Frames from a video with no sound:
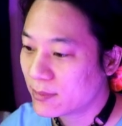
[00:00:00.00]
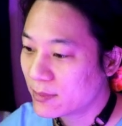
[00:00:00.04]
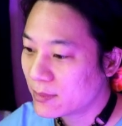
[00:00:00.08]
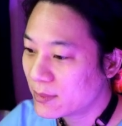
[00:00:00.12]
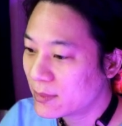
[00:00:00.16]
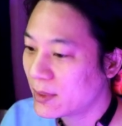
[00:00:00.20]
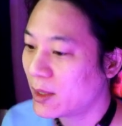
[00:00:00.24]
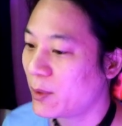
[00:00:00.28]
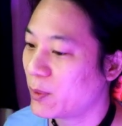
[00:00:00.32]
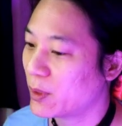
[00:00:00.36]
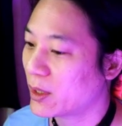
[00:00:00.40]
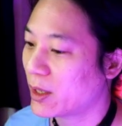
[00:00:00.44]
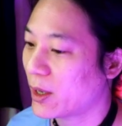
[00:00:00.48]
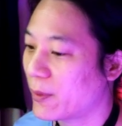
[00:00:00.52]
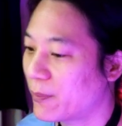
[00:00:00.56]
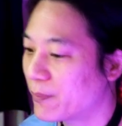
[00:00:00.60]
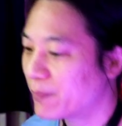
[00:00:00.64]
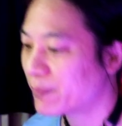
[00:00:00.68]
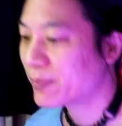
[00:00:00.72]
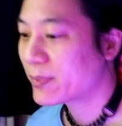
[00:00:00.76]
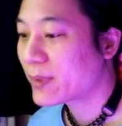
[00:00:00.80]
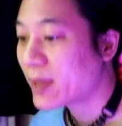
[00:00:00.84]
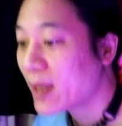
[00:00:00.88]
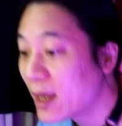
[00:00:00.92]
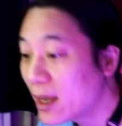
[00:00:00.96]
There we go.
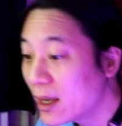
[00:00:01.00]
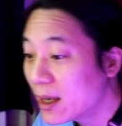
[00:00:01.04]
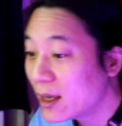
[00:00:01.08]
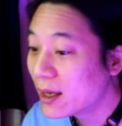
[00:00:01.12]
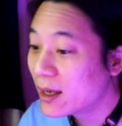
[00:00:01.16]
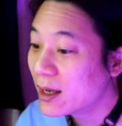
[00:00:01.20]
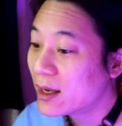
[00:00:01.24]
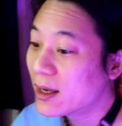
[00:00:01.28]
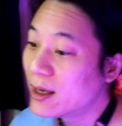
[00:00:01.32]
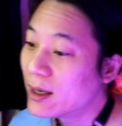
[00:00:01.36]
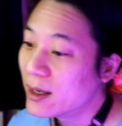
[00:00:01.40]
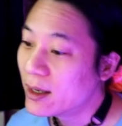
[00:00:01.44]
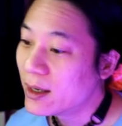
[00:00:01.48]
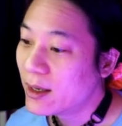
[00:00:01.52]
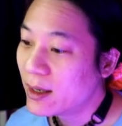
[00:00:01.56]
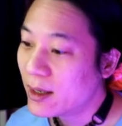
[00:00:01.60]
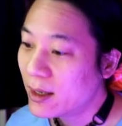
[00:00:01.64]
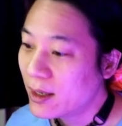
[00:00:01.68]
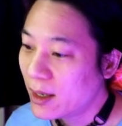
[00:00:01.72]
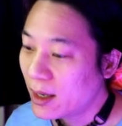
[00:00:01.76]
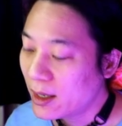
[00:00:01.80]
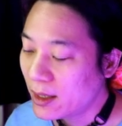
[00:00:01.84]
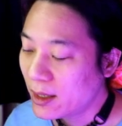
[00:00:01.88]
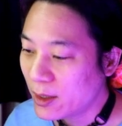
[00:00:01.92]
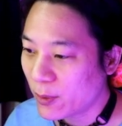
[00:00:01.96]

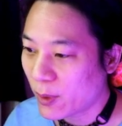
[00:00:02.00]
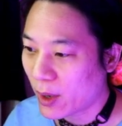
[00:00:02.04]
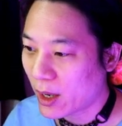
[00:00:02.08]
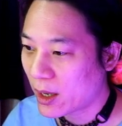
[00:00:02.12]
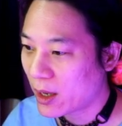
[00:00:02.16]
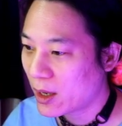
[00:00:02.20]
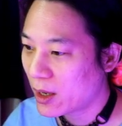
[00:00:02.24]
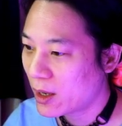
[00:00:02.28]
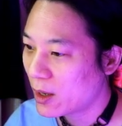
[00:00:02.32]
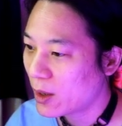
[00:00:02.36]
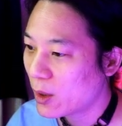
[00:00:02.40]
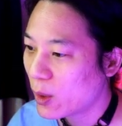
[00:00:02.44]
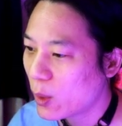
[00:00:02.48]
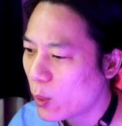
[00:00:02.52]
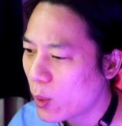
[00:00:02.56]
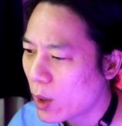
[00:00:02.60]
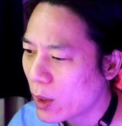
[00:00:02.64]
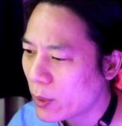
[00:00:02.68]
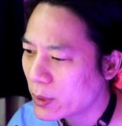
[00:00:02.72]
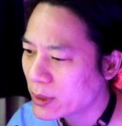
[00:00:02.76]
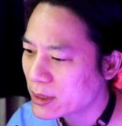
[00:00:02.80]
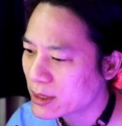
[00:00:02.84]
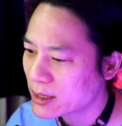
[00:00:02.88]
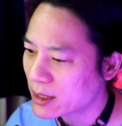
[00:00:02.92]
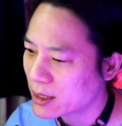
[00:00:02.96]
Anyway, where
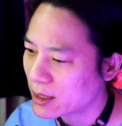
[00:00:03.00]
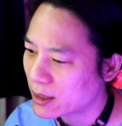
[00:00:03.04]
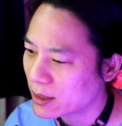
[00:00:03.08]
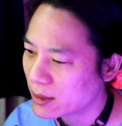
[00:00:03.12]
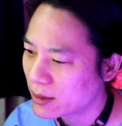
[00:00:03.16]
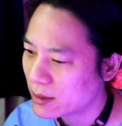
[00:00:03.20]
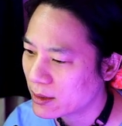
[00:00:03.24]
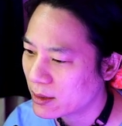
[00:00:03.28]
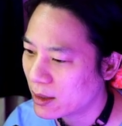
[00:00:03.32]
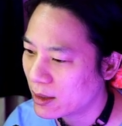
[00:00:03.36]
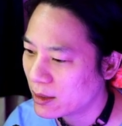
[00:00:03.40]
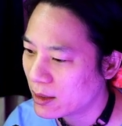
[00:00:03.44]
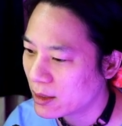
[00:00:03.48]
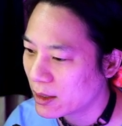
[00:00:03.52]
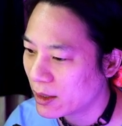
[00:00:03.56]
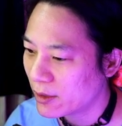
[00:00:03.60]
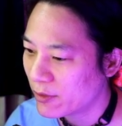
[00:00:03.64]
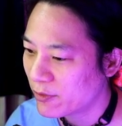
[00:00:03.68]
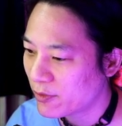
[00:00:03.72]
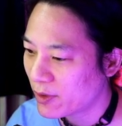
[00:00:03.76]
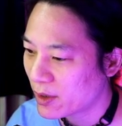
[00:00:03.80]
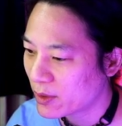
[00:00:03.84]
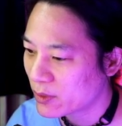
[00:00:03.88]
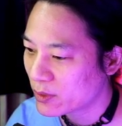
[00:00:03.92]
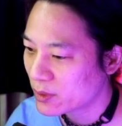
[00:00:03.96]
was I? I think I
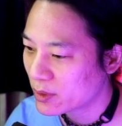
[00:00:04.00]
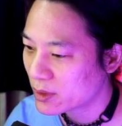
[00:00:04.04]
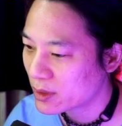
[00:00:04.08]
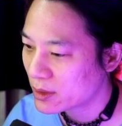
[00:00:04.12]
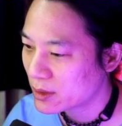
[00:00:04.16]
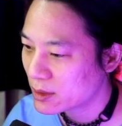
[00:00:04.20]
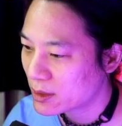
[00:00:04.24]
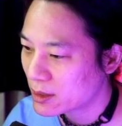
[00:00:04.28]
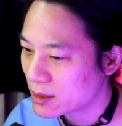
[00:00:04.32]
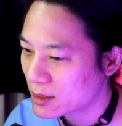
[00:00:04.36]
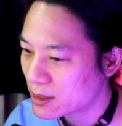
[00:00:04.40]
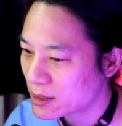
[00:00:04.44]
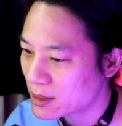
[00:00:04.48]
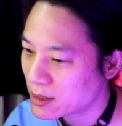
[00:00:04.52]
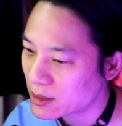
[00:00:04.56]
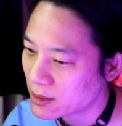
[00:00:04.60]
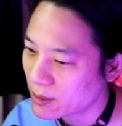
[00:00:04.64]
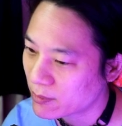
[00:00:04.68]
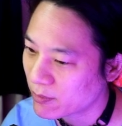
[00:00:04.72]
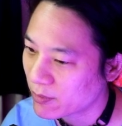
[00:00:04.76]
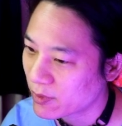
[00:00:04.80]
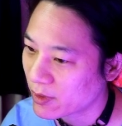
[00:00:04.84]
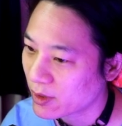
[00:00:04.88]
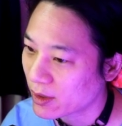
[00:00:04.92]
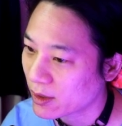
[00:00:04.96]
found
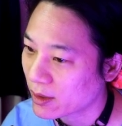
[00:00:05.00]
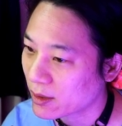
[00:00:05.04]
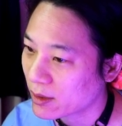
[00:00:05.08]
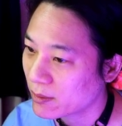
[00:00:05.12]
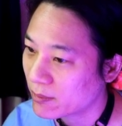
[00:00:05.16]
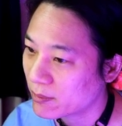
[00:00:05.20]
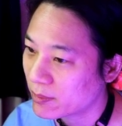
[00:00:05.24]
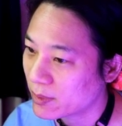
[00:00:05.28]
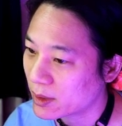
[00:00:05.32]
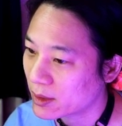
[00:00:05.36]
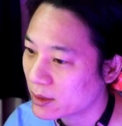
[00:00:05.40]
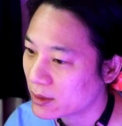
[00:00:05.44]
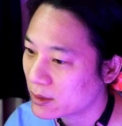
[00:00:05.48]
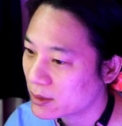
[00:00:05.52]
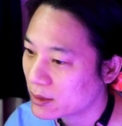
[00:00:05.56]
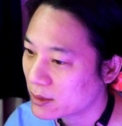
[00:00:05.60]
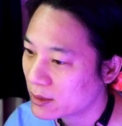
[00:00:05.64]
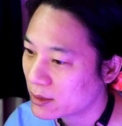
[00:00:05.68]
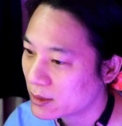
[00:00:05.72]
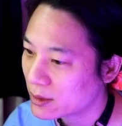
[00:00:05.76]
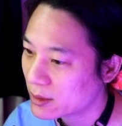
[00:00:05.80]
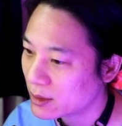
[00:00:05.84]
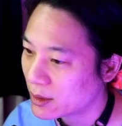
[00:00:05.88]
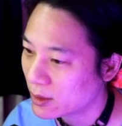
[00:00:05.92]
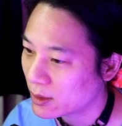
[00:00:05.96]
something, but
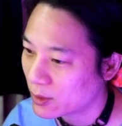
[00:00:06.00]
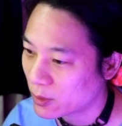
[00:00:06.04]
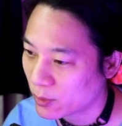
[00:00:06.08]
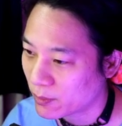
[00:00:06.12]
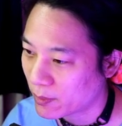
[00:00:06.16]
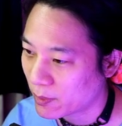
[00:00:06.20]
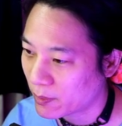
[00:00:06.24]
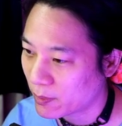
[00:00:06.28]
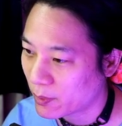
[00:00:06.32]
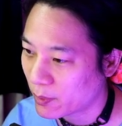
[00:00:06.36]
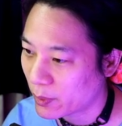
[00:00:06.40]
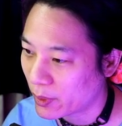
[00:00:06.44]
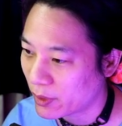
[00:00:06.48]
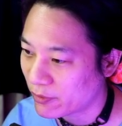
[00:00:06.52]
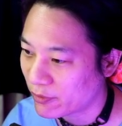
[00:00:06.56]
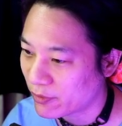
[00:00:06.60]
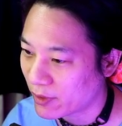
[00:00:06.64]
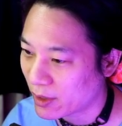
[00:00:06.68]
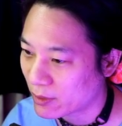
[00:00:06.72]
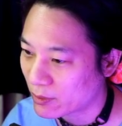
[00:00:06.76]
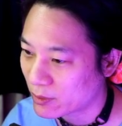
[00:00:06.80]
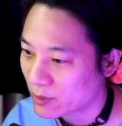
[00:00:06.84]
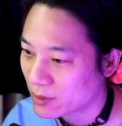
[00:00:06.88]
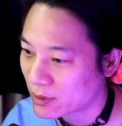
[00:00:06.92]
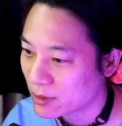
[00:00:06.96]
I don't remember what I
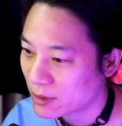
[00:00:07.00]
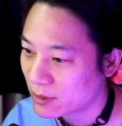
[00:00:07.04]
found.